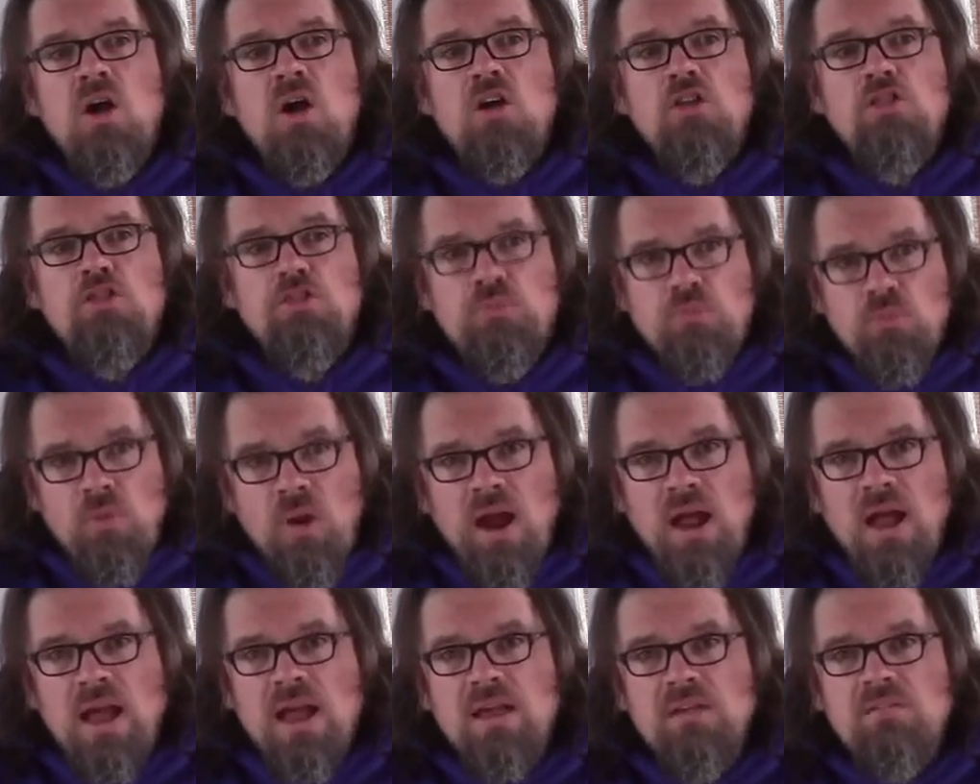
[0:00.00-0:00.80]

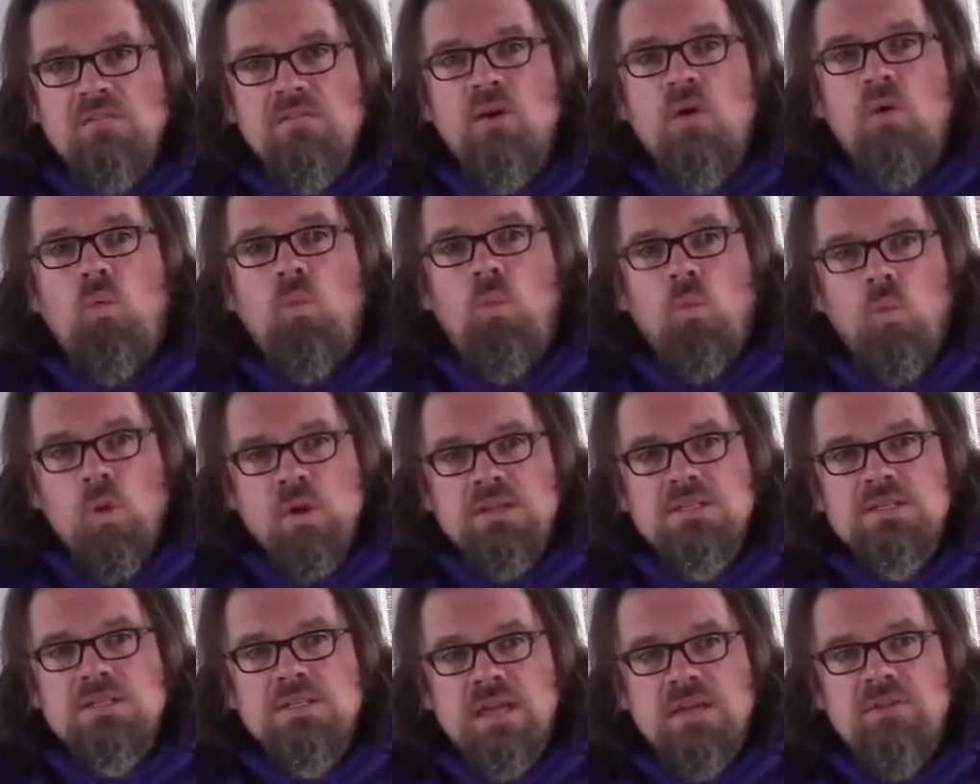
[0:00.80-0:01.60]
thrive
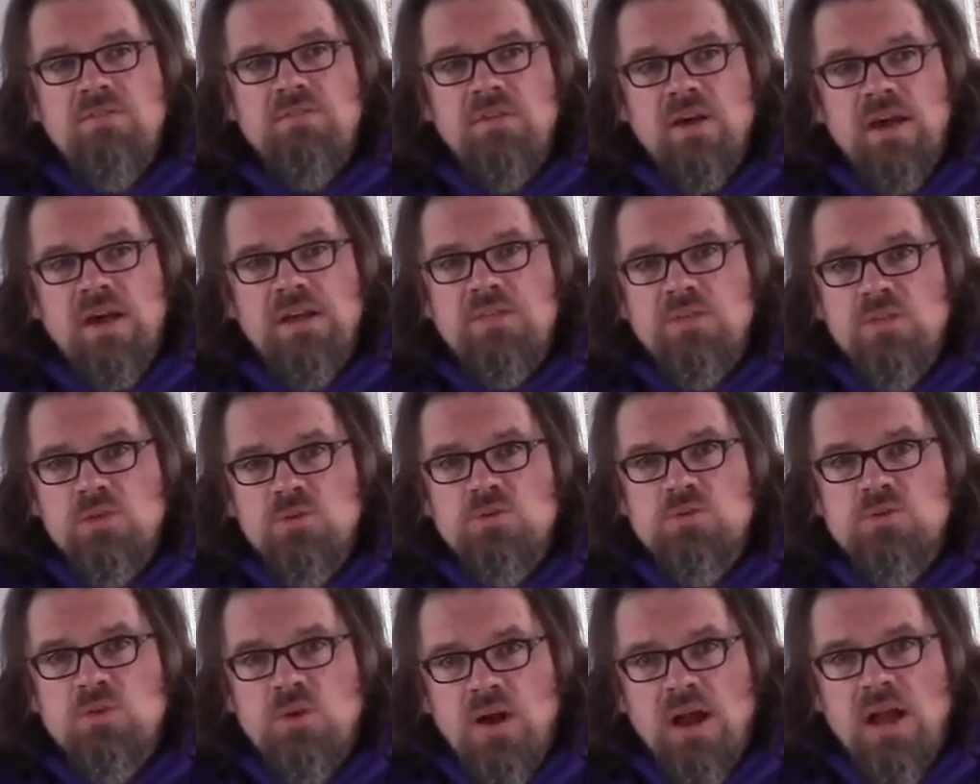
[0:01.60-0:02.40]
once they find
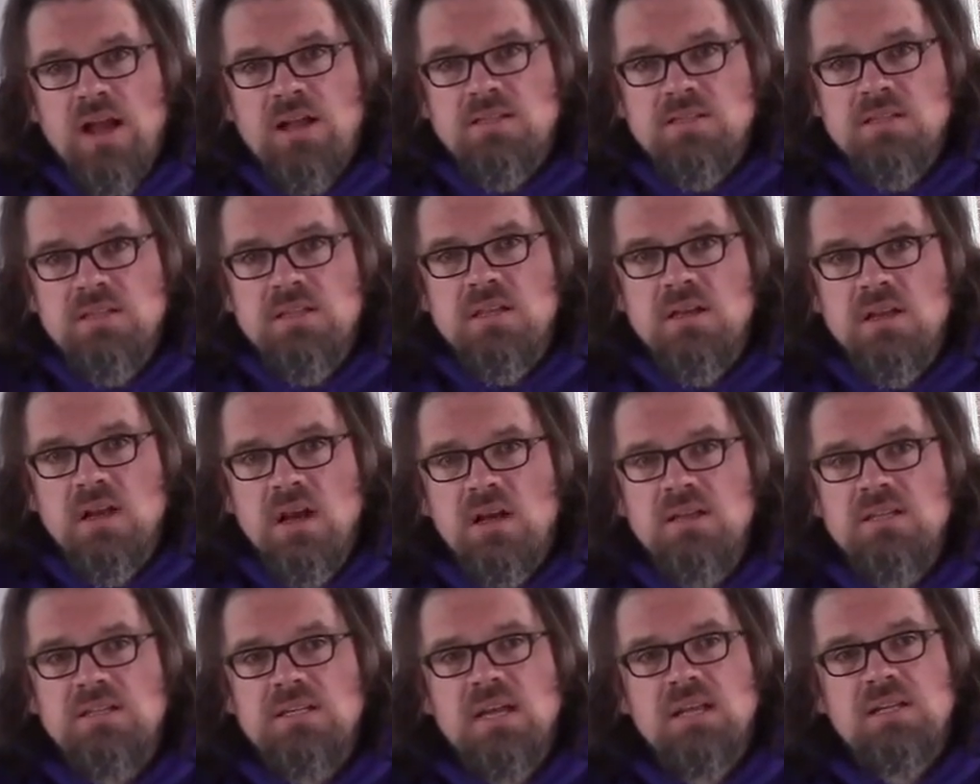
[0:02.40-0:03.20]
those cracks in the
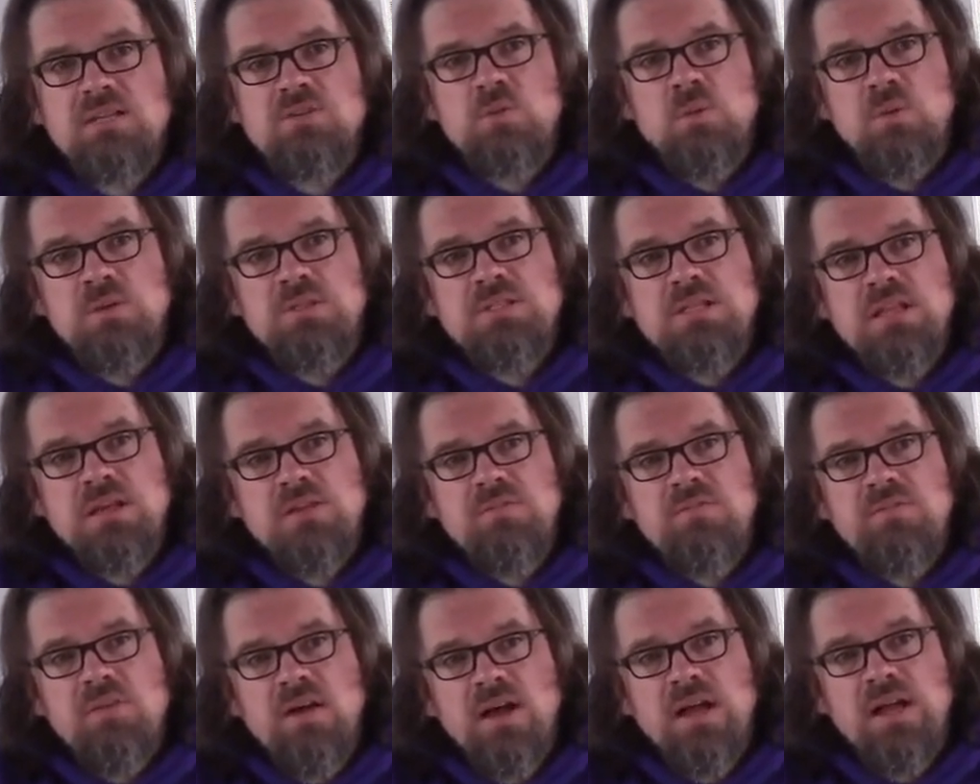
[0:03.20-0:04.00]
context, once they
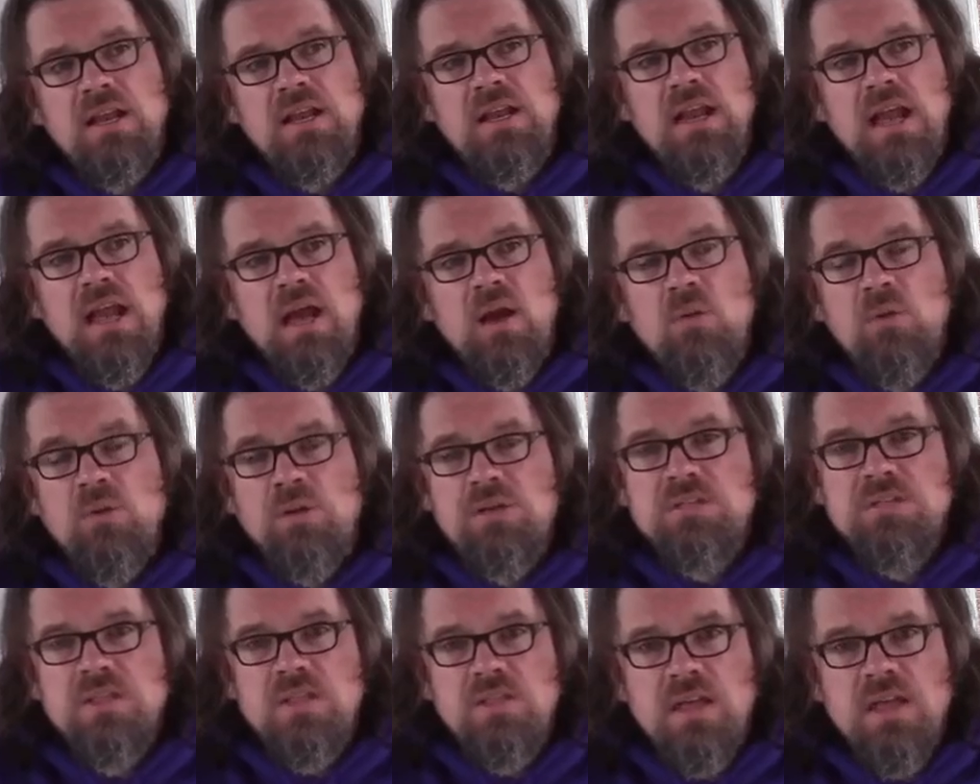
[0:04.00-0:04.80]
find how it
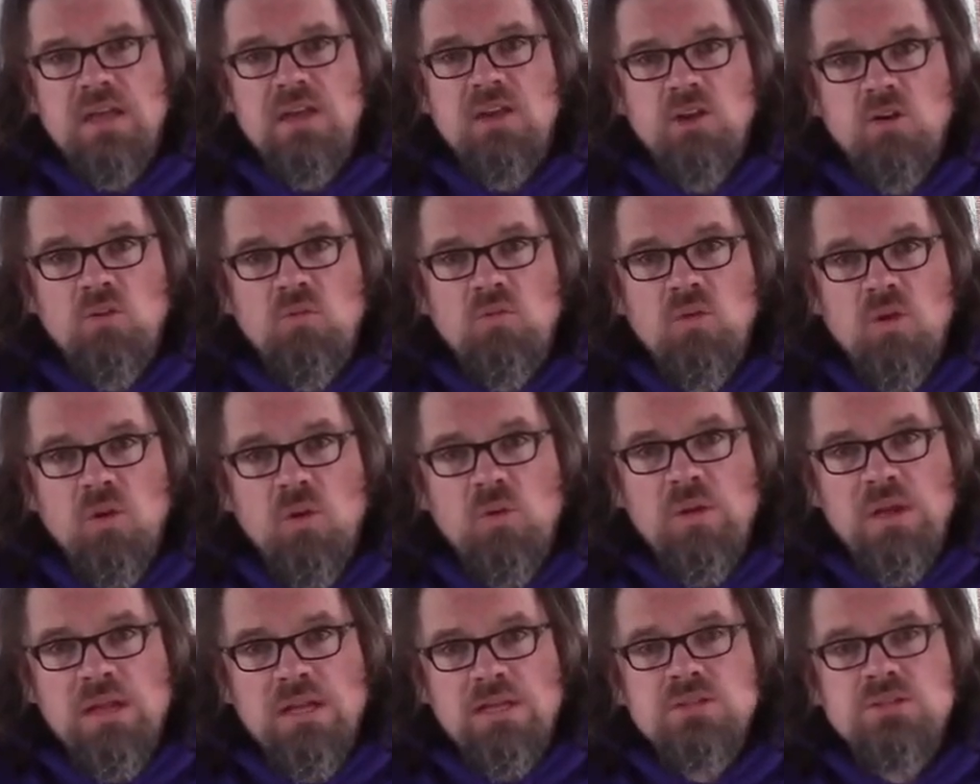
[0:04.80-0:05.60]
is that they can
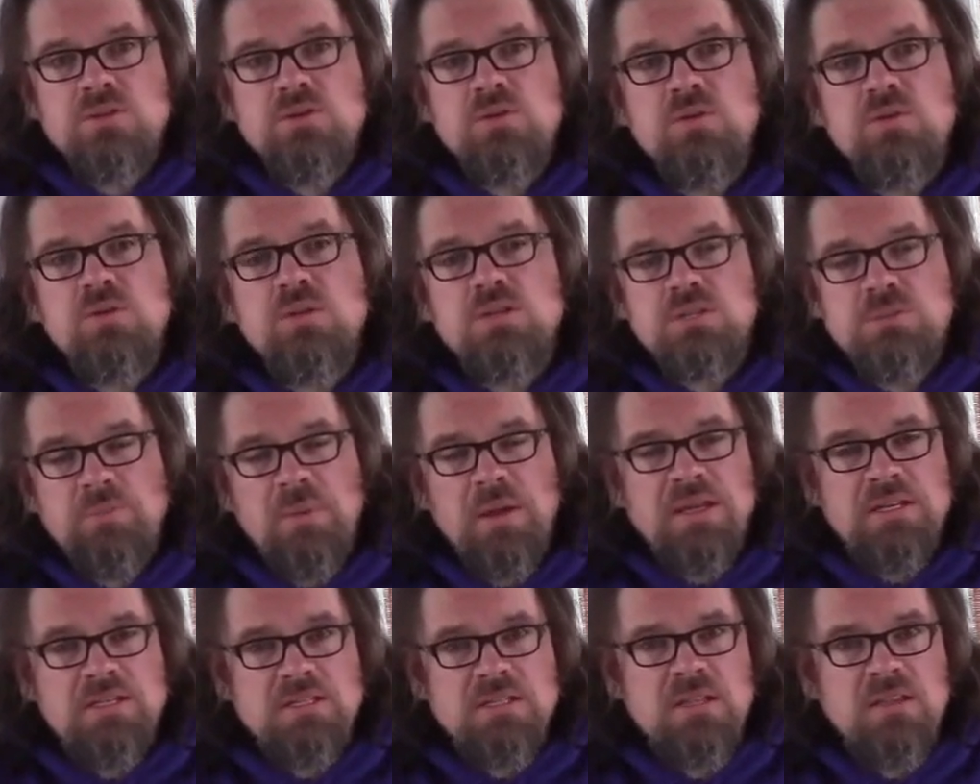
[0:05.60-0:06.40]
grow into the
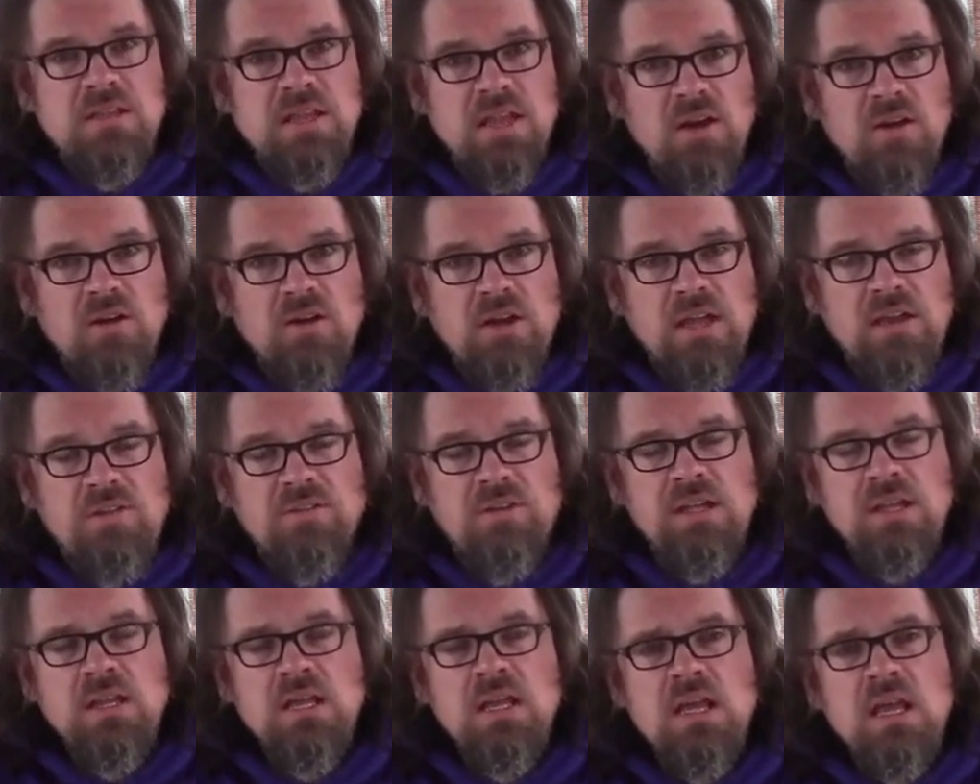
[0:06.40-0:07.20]
space that they are
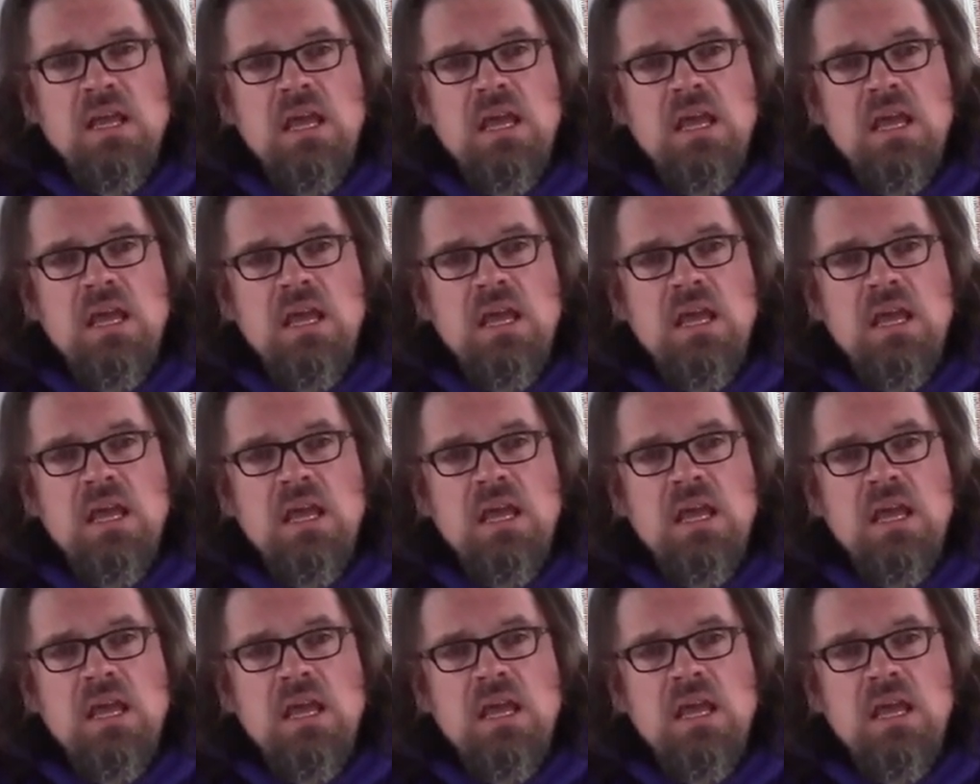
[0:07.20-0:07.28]
given.